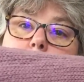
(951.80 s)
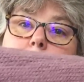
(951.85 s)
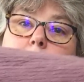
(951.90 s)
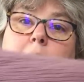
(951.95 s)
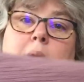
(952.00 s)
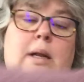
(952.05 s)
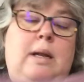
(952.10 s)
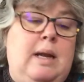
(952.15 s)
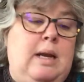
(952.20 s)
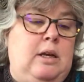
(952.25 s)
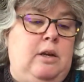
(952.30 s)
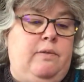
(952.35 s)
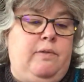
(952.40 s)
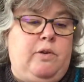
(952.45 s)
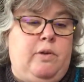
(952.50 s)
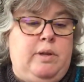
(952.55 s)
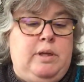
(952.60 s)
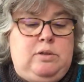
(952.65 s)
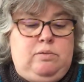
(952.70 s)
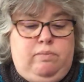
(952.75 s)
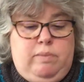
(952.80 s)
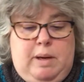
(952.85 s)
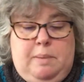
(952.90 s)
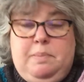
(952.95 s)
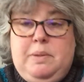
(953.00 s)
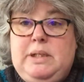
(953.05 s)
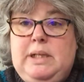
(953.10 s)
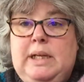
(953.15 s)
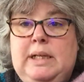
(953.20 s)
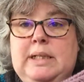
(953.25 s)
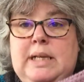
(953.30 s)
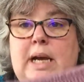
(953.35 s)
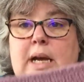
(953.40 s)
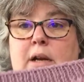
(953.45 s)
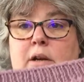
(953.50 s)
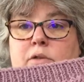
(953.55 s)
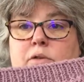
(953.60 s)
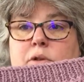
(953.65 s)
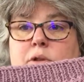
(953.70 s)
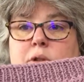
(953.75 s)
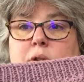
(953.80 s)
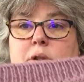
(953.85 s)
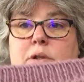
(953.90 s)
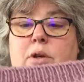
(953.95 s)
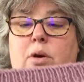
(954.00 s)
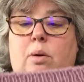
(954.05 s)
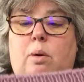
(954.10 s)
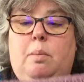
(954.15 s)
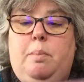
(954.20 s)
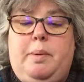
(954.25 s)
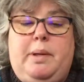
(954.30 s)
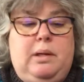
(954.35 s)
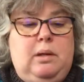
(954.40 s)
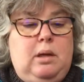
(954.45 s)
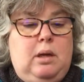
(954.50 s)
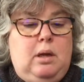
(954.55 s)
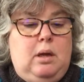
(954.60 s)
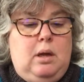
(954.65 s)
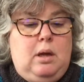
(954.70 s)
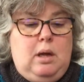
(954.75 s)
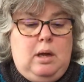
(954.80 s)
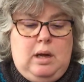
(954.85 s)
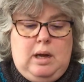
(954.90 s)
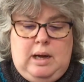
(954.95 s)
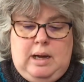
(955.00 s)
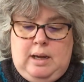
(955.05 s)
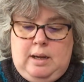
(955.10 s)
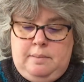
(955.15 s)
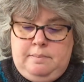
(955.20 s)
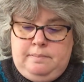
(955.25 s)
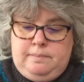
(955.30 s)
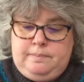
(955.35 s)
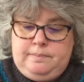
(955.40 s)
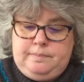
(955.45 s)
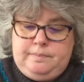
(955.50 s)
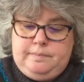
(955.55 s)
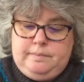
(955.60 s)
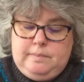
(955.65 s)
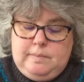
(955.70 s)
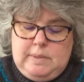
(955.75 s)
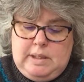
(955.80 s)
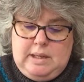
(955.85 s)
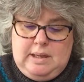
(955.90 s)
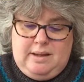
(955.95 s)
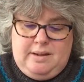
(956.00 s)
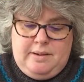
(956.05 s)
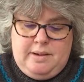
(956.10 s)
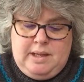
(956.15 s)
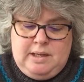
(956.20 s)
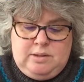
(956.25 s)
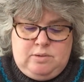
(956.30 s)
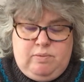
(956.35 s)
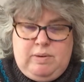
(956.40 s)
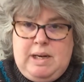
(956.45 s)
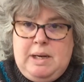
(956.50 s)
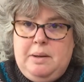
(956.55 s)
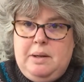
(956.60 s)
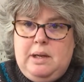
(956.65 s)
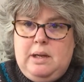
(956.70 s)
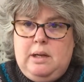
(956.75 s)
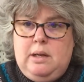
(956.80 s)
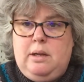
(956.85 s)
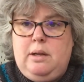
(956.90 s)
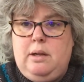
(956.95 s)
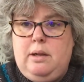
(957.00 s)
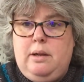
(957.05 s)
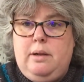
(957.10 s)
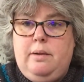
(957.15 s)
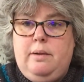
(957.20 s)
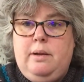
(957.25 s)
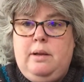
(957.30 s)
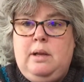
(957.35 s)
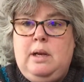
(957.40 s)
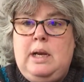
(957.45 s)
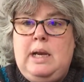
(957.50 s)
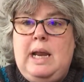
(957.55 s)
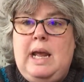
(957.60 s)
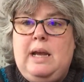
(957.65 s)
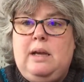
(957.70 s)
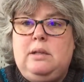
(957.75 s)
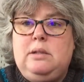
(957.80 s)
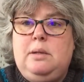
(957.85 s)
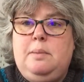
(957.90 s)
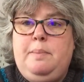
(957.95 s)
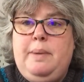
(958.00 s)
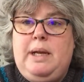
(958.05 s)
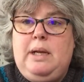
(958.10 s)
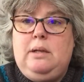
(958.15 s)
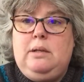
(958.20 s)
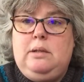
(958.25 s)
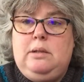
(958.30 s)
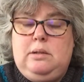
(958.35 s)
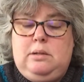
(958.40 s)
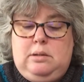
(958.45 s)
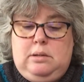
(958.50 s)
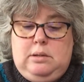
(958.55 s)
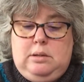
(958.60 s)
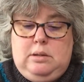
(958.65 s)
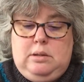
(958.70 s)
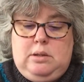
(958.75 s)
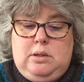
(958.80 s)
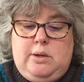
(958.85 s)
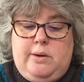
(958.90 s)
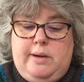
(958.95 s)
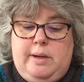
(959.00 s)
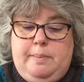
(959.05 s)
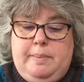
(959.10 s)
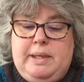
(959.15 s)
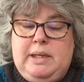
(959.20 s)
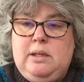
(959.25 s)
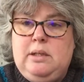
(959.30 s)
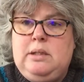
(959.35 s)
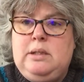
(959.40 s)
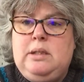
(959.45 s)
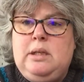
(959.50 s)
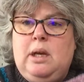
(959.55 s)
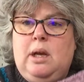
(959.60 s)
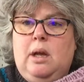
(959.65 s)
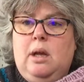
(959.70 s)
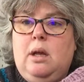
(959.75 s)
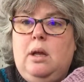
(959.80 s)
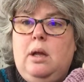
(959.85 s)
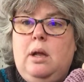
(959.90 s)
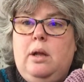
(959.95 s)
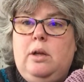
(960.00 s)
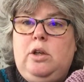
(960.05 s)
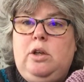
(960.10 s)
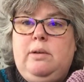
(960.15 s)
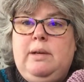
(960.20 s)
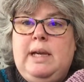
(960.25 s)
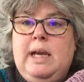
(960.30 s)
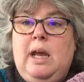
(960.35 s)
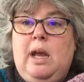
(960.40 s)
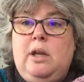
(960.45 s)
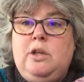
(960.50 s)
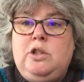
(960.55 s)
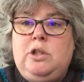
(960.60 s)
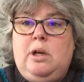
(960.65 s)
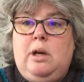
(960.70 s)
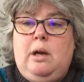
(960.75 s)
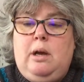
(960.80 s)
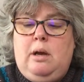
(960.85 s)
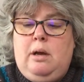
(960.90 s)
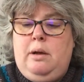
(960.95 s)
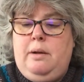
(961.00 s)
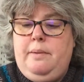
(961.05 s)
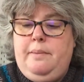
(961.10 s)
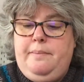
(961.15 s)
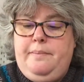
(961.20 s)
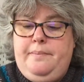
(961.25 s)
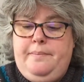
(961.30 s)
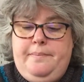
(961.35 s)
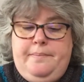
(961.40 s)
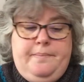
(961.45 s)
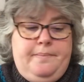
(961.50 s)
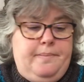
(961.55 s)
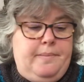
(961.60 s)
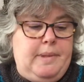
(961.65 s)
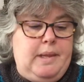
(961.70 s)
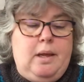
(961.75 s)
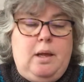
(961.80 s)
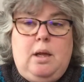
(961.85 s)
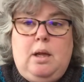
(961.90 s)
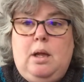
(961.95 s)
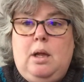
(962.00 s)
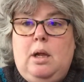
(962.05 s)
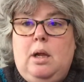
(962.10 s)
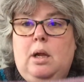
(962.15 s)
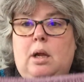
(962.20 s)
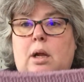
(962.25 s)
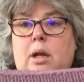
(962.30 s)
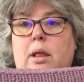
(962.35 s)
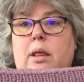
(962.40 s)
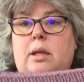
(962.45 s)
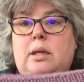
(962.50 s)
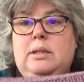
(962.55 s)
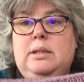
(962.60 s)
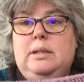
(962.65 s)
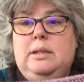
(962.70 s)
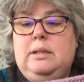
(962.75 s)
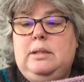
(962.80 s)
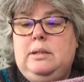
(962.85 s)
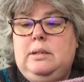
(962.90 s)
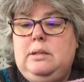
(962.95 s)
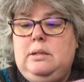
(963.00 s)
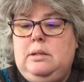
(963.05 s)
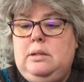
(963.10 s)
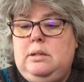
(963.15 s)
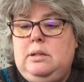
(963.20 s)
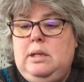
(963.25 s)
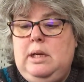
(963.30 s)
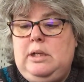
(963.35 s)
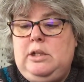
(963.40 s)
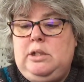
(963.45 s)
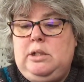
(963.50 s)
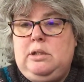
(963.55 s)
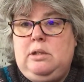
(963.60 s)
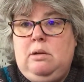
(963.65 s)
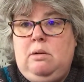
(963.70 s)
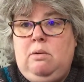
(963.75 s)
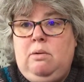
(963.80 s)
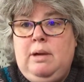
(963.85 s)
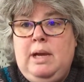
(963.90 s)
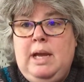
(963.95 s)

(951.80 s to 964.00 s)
And then you've got this rib detail across the top. It's really, the neck's a bit tight because you Kitchener the stitches along